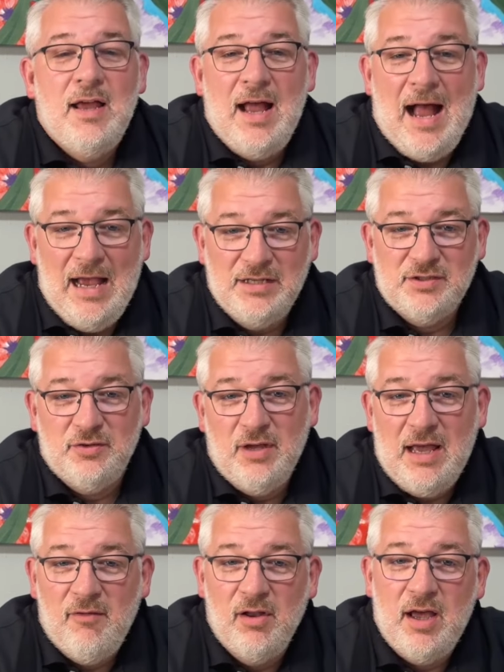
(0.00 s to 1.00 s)
I still
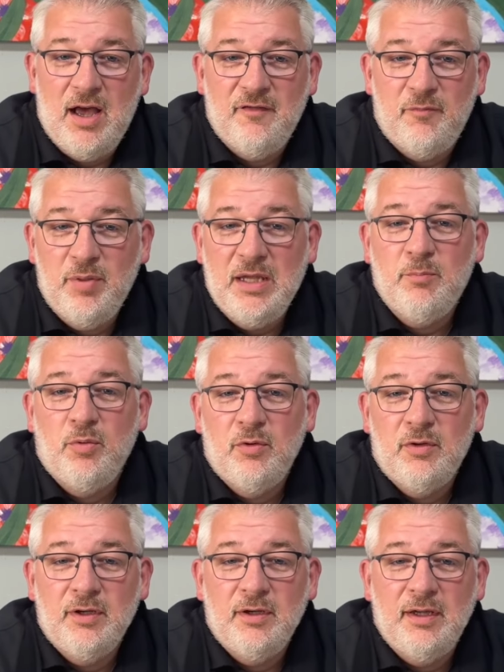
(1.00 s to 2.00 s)
have a lot of
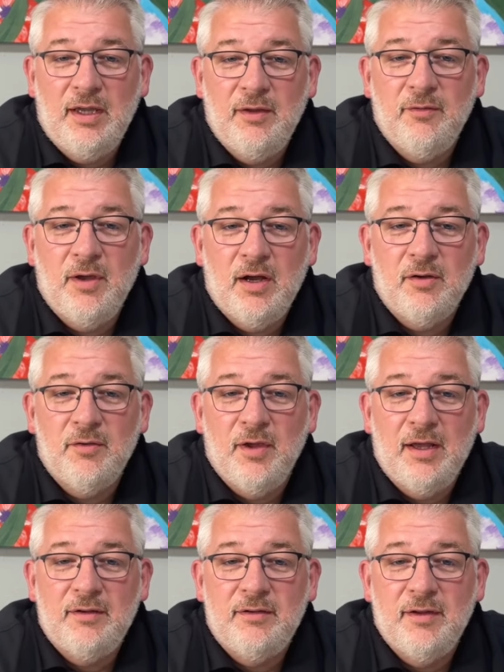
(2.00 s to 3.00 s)
people in there
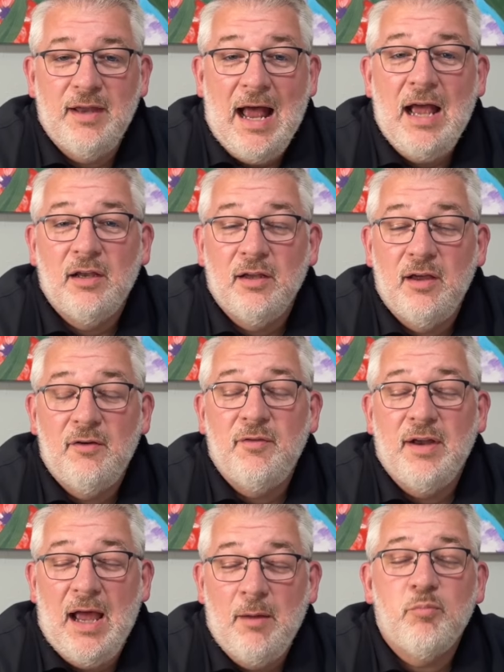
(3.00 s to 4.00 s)
that I love
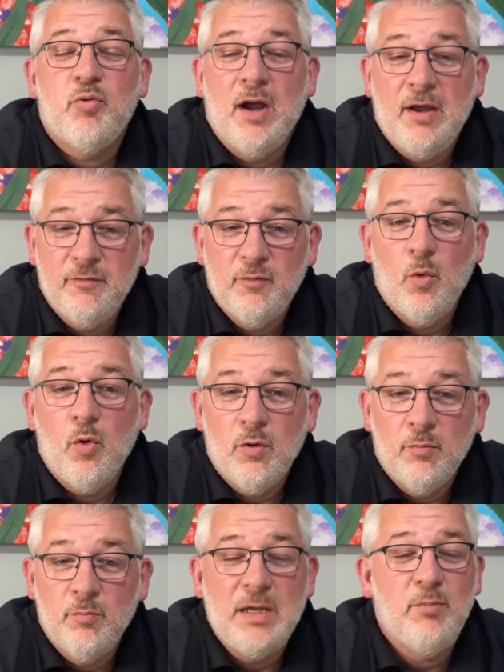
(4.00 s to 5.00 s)
and I pray for,
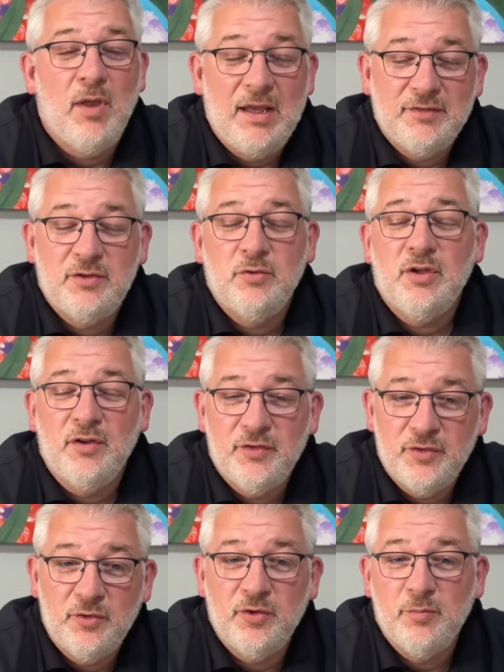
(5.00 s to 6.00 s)
people I still
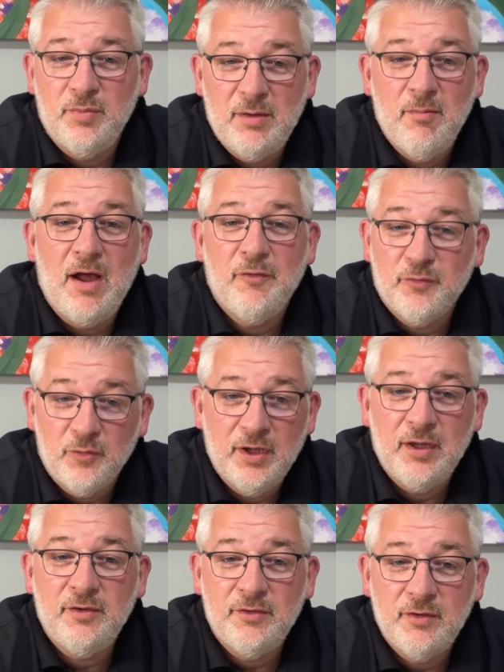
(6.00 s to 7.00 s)
consider to be my
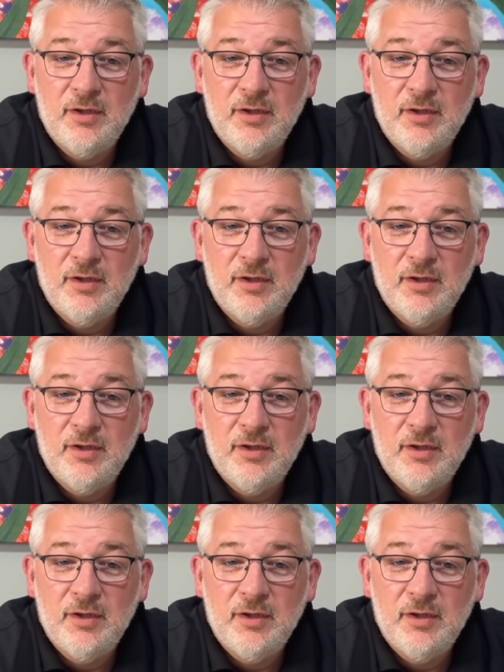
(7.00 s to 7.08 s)
friends.